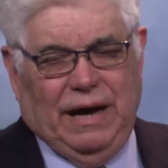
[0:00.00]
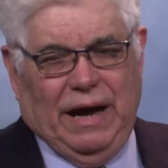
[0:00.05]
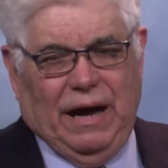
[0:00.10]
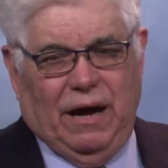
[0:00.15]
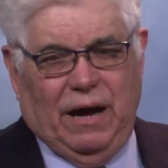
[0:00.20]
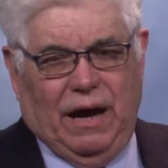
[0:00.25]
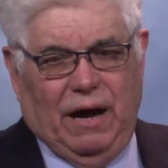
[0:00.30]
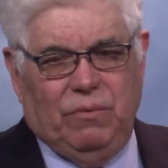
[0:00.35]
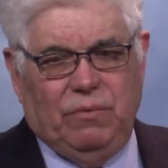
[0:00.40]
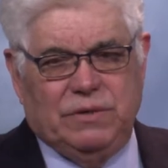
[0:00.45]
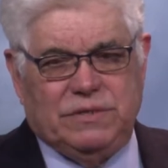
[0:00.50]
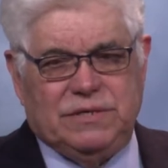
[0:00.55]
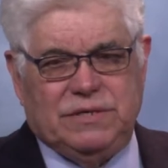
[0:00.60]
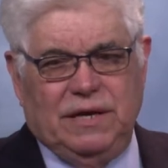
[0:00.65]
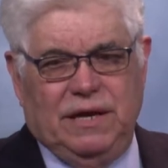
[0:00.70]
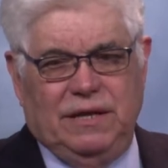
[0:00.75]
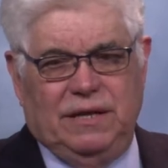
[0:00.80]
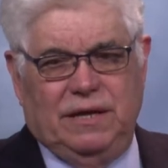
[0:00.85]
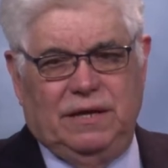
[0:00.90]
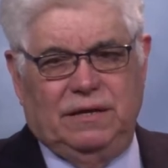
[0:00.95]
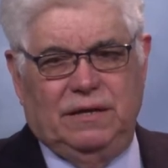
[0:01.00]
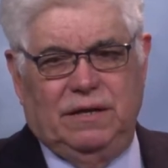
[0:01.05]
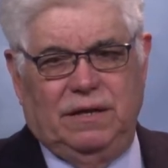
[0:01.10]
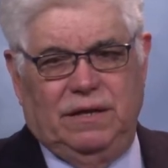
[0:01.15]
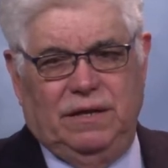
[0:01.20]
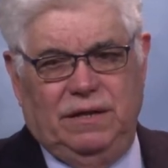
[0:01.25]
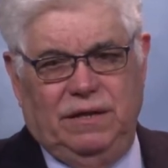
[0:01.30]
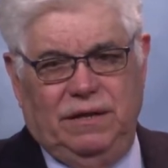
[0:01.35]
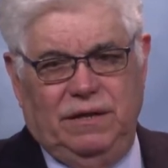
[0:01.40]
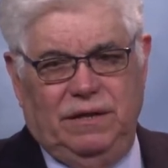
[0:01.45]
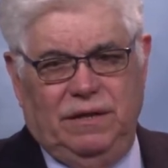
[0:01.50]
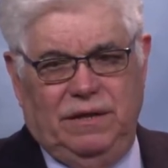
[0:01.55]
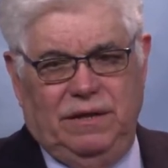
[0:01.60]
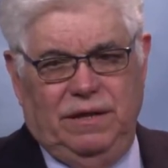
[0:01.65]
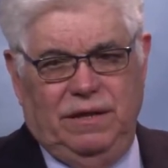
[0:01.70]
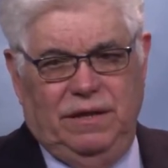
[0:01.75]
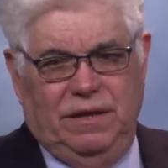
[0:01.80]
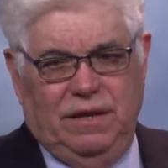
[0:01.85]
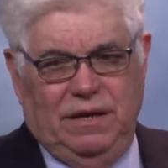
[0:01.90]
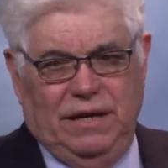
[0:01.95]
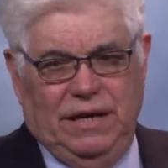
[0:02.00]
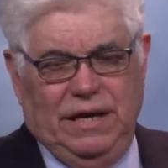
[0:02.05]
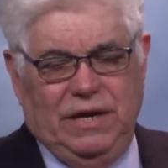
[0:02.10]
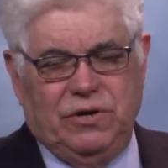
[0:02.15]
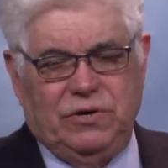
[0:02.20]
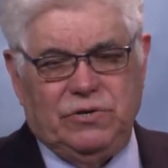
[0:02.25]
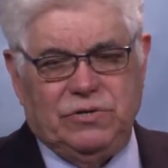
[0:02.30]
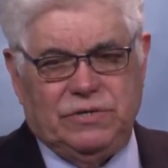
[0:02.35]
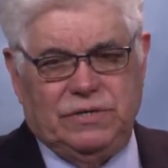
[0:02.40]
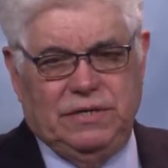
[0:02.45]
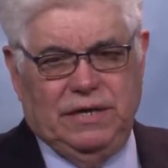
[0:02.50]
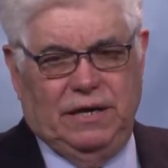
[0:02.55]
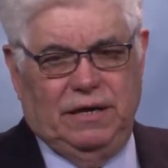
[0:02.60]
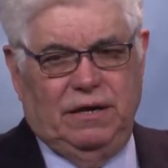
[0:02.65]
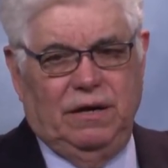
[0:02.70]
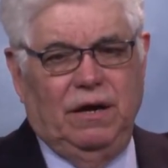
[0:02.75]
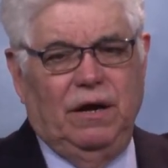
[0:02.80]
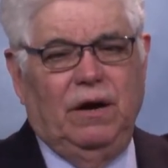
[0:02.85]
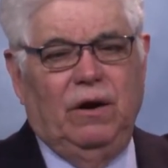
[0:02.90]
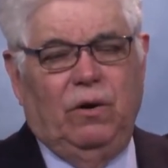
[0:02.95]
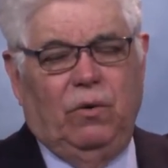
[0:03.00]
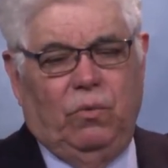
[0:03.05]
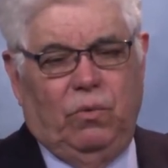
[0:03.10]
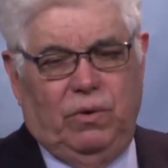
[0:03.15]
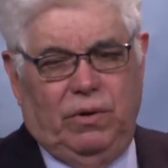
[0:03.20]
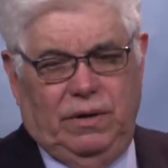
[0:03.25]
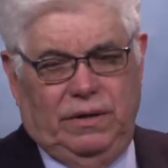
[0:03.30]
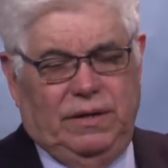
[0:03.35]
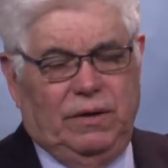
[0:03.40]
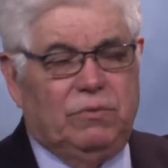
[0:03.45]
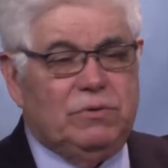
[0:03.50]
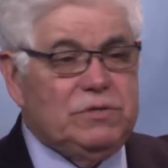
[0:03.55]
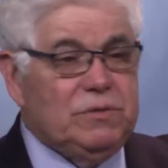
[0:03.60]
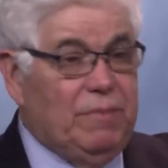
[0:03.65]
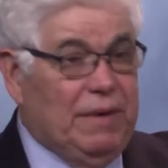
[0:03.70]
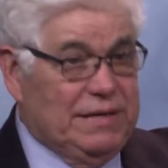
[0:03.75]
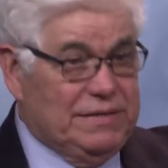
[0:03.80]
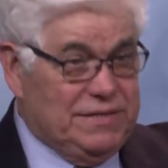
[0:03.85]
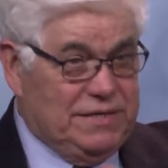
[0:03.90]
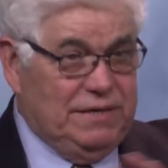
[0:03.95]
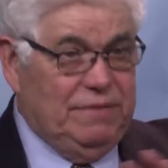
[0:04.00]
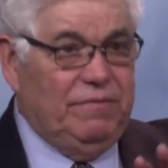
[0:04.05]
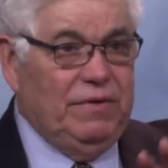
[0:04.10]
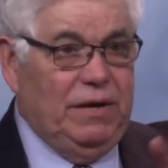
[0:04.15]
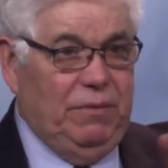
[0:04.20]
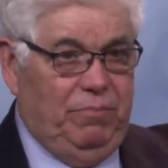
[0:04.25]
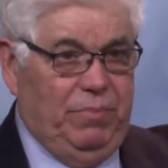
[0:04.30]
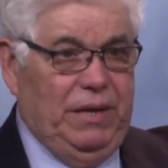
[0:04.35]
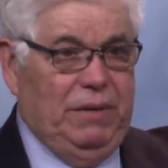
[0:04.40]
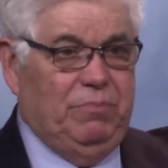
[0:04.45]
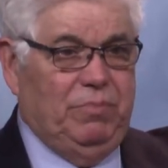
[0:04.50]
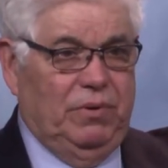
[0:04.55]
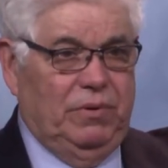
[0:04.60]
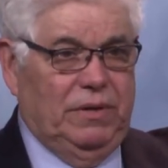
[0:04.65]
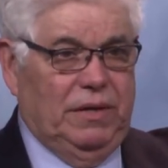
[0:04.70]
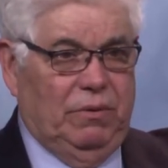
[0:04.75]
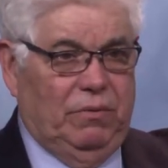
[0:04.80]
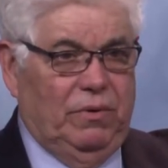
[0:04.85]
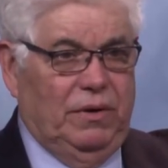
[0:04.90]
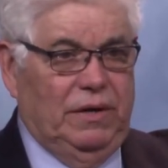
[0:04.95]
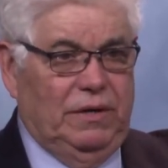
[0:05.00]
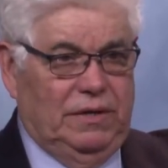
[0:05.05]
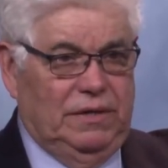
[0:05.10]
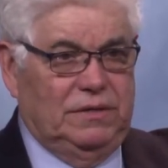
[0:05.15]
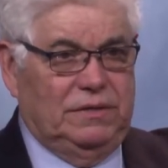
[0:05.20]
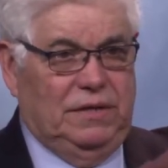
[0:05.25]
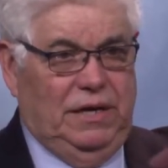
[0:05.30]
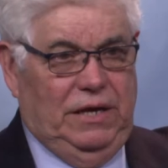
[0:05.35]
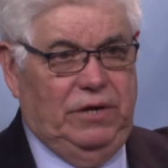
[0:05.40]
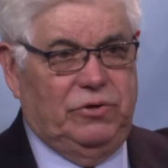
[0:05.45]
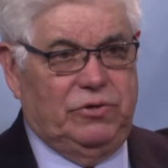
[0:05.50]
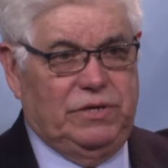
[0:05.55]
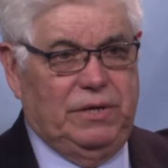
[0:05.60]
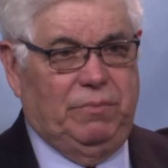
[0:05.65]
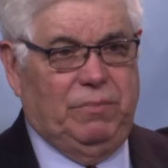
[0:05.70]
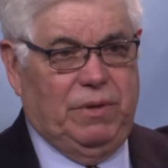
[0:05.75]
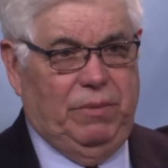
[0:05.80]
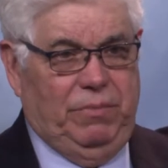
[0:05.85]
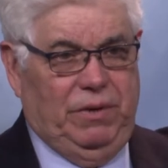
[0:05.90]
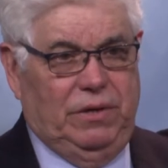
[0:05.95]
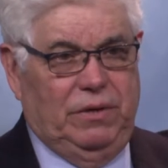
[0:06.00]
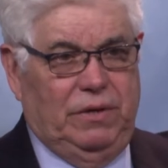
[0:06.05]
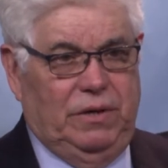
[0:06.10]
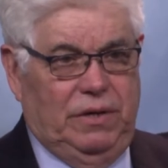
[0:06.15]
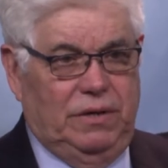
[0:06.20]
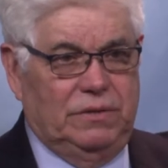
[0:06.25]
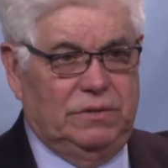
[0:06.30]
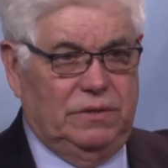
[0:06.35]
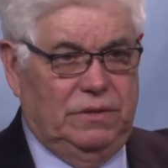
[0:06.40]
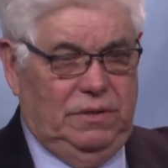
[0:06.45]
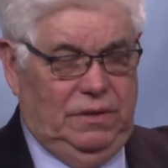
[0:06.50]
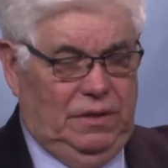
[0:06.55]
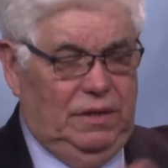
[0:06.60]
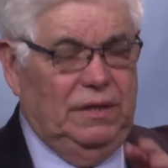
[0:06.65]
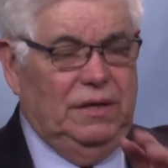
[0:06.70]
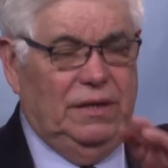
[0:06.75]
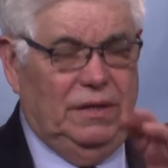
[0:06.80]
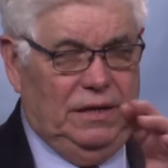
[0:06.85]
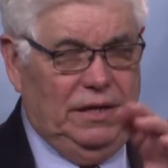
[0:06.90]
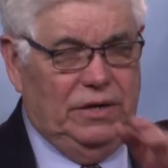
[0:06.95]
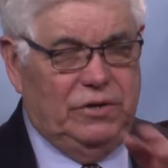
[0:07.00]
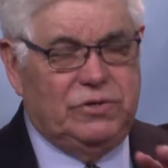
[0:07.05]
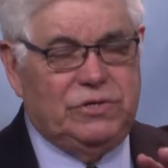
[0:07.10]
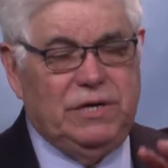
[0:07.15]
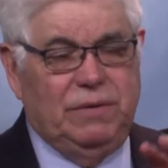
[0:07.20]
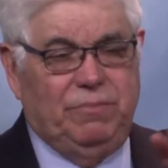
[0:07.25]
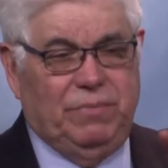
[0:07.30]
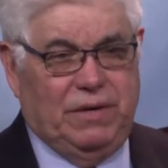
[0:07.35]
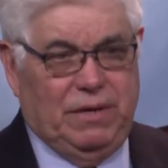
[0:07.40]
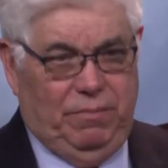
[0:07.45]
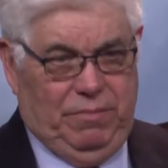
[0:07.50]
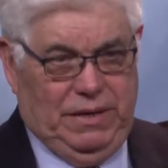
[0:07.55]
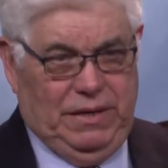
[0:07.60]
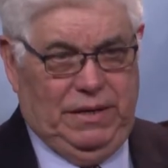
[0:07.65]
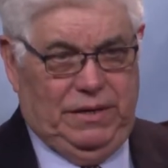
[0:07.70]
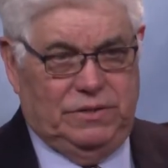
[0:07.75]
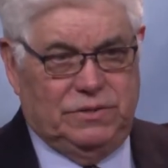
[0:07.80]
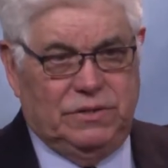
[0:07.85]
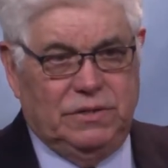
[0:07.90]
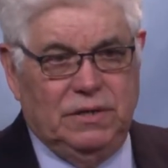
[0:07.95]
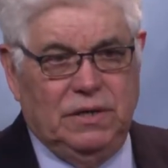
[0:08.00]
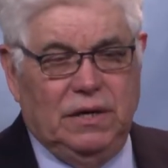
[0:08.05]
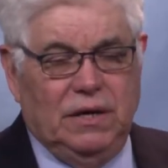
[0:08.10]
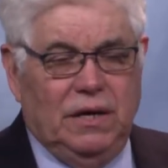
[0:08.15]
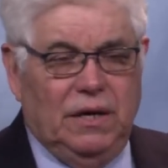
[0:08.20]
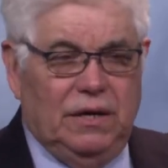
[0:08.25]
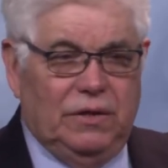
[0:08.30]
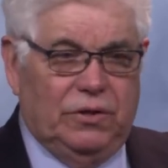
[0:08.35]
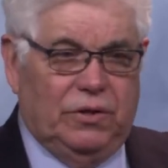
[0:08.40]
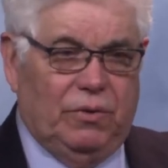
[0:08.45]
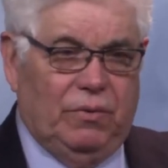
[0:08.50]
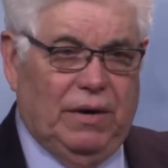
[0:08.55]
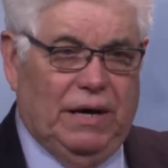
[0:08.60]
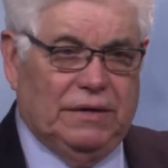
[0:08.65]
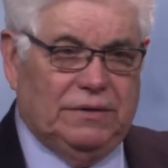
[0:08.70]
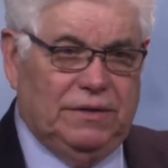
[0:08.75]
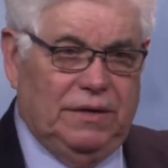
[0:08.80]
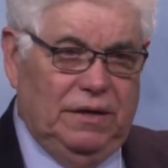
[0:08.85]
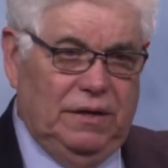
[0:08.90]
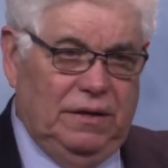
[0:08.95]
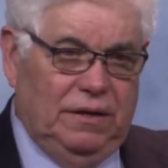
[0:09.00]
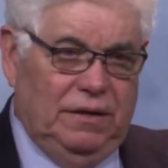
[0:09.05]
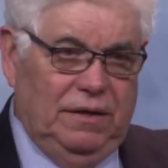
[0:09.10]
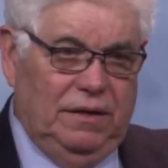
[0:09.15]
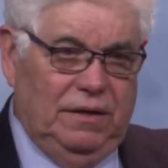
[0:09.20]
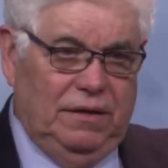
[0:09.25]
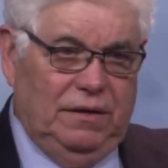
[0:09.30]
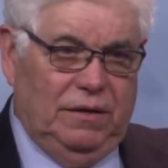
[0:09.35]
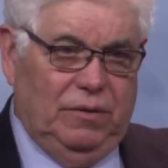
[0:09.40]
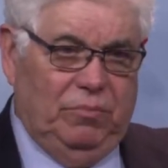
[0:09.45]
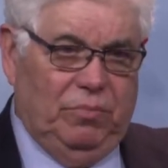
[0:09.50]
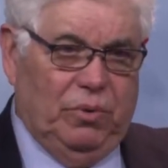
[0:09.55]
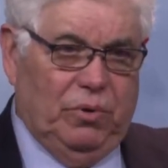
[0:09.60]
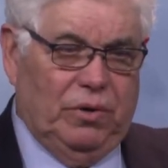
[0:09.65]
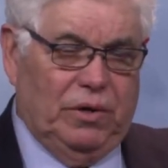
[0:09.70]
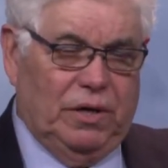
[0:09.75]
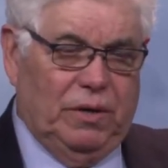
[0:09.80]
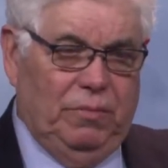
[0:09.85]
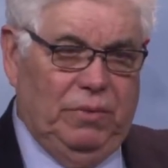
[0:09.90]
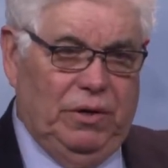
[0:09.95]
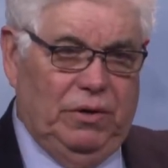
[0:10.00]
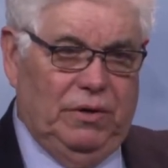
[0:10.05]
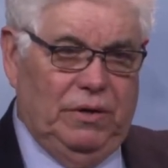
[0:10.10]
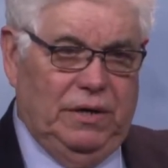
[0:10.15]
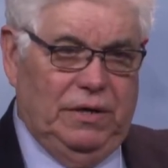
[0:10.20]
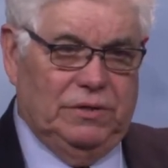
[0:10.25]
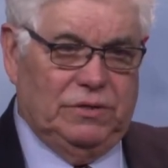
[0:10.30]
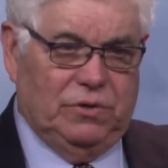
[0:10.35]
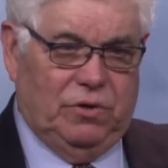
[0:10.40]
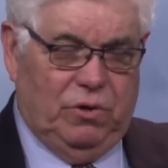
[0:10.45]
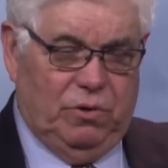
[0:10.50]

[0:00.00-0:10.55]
I, I would say that the leaders that were, there was about 70 people that were in these leadership communities, leadership committees throughout the, the, the border communities,